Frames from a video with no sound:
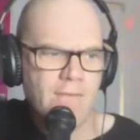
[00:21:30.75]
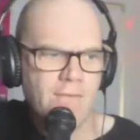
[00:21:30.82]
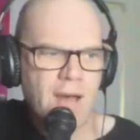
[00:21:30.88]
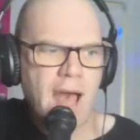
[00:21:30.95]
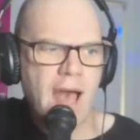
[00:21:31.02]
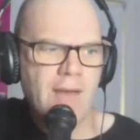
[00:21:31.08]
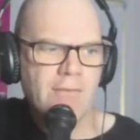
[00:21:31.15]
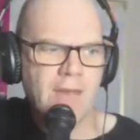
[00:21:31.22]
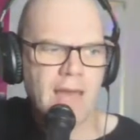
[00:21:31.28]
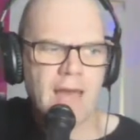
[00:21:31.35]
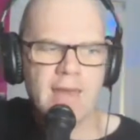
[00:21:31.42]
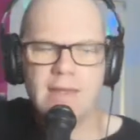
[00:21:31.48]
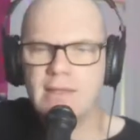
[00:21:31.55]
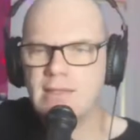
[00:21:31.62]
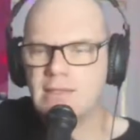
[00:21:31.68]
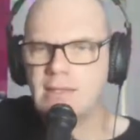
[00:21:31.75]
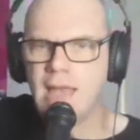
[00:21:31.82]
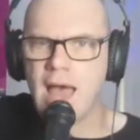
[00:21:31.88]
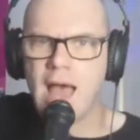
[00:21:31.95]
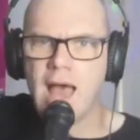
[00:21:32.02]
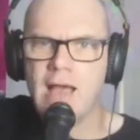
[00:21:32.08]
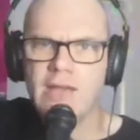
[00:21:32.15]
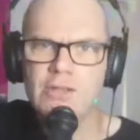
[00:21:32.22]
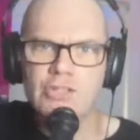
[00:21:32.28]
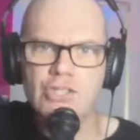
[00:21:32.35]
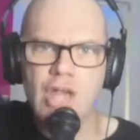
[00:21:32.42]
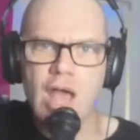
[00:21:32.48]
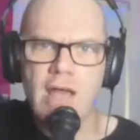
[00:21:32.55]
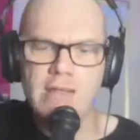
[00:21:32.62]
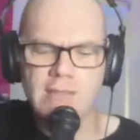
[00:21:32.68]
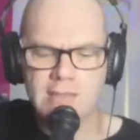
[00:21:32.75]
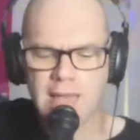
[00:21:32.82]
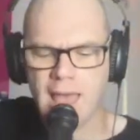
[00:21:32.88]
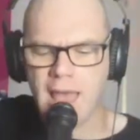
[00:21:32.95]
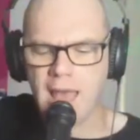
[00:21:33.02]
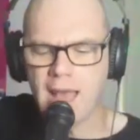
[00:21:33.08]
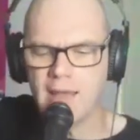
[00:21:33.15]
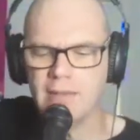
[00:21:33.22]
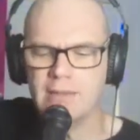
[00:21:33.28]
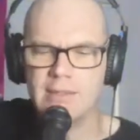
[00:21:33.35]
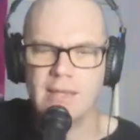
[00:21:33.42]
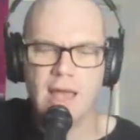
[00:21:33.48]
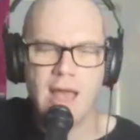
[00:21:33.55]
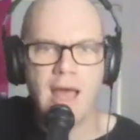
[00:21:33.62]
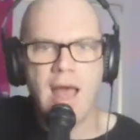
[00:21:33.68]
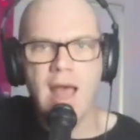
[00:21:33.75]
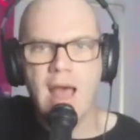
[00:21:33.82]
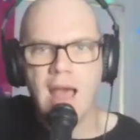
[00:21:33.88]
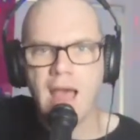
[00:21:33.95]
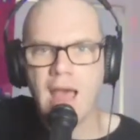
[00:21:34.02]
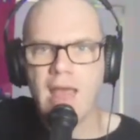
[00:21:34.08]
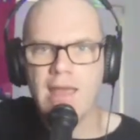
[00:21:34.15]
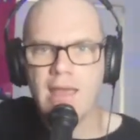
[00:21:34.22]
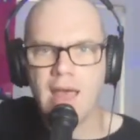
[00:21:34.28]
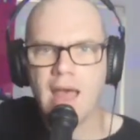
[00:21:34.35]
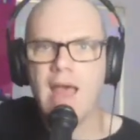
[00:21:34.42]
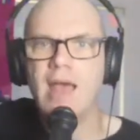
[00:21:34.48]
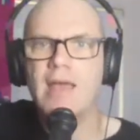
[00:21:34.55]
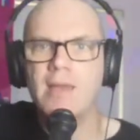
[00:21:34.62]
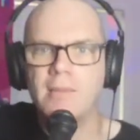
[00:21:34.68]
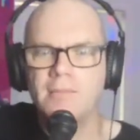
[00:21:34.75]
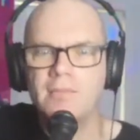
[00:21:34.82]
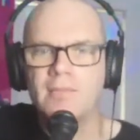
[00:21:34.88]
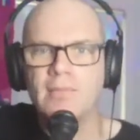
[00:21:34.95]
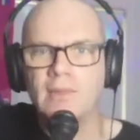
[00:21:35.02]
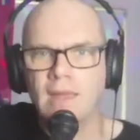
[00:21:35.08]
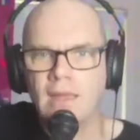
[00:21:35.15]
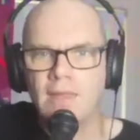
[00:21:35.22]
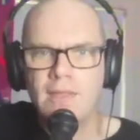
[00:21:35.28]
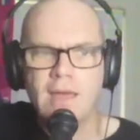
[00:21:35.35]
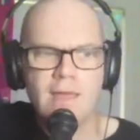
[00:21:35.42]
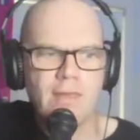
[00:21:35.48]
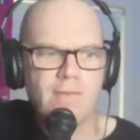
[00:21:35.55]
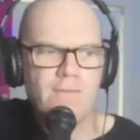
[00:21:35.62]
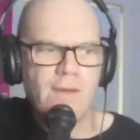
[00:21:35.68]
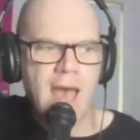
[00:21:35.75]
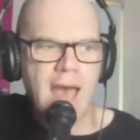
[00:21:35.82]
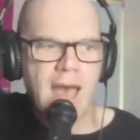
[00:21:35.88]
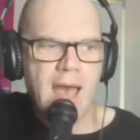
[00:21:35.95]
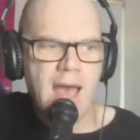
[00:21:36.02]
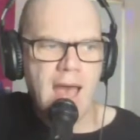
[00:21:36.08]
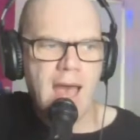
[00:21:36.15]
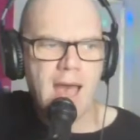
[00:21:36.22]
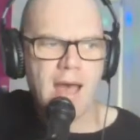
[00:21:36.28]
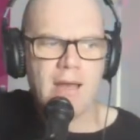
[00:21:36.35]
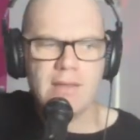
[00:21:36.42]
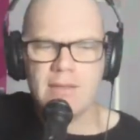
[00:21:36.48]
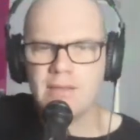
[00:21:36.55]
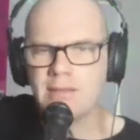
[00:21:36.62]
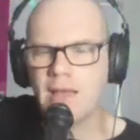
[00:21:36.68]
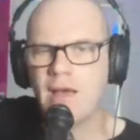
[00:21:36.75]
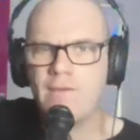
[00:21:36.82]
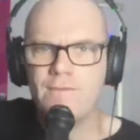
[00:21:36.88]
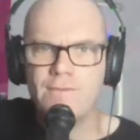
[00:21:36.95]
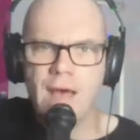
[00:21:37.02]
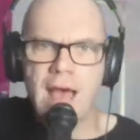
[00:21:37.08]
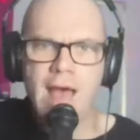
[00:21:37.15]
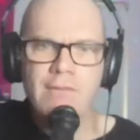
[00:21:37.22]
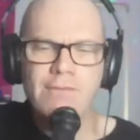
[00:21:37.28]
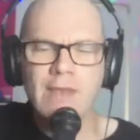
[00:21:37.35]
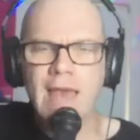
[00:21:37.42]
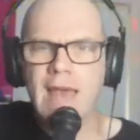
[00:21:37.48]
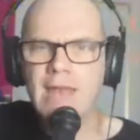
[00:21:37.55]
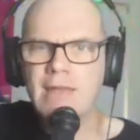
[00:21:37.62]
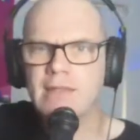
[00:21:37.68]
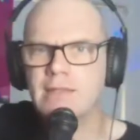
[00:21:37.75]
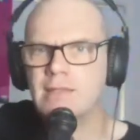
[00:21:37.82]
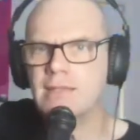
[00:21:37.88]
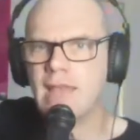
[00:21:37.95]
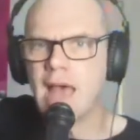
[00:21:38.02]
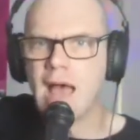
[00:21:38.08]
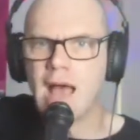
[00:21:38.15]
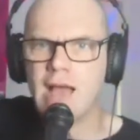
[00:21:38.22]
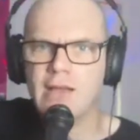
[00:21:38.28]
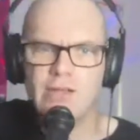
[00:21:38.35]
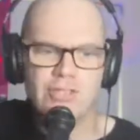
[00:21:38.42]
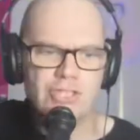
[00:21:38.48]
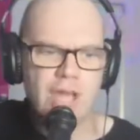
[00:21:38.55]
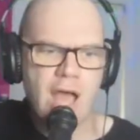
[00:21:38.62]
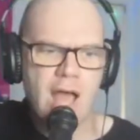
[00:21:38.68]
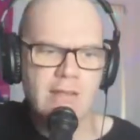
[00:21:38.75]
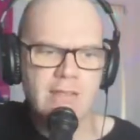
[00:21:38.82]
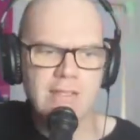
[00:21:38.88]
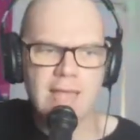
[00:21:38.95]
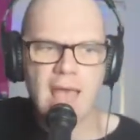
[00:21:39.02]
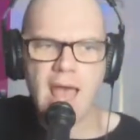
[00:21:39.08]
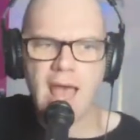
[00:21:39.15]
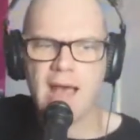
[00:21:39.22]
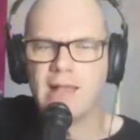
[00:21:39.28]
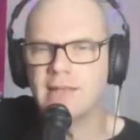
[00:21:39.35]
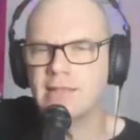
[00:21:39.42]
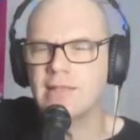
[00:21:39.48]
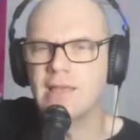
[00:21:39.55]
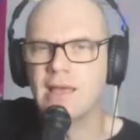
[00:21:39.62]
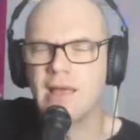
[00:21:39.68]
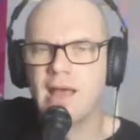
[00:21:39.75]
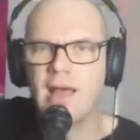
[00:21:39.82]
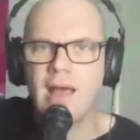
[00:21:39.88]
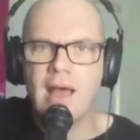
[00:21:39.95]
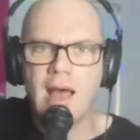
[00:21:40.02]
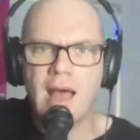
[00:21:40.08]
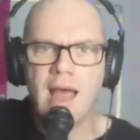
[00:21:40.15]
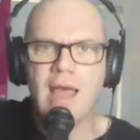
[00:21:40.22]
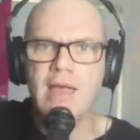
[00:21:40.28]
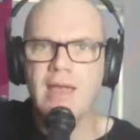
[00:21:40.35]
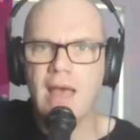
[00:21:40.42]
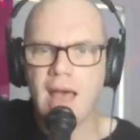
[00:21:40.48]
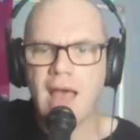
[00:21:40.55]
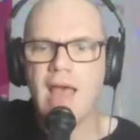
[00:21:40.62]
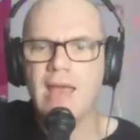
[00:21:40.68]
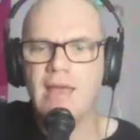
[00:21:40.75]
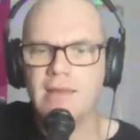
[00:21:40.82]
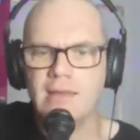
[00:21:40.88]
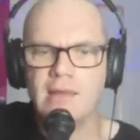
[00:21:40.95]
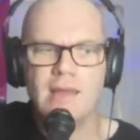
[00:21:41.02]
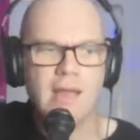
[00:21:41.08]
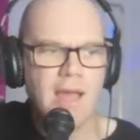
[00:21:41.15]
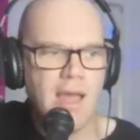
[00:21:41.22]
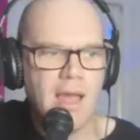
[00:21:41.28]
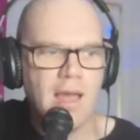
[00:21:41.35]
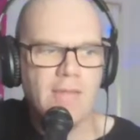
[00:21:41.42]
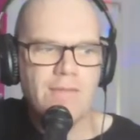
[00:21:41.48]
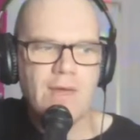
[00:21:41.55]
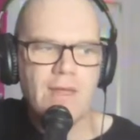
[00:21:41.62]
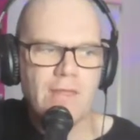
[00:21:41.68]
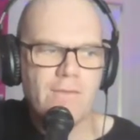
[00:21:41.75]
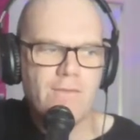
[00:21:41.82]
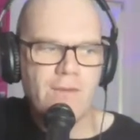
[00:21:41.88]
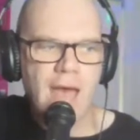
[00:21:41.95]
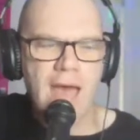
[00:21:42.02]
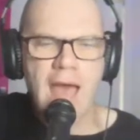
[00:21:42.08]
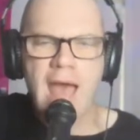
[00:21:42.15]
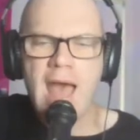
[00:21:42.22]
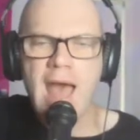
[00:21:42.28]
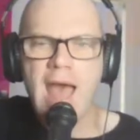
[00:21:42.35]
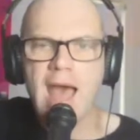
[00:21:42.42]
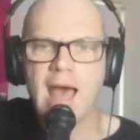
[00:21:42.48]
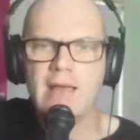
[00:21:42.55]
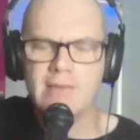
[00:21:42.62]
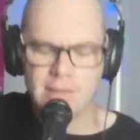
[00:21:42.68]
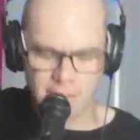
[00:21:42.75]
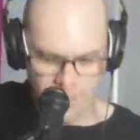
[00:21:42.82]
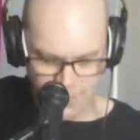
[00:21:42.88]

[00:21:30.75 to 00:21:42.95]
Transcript: Five letters long and short sounds. Hey, hey, they're the vowels. Five letters long and short sounds. Hey, hey, they're the vowels.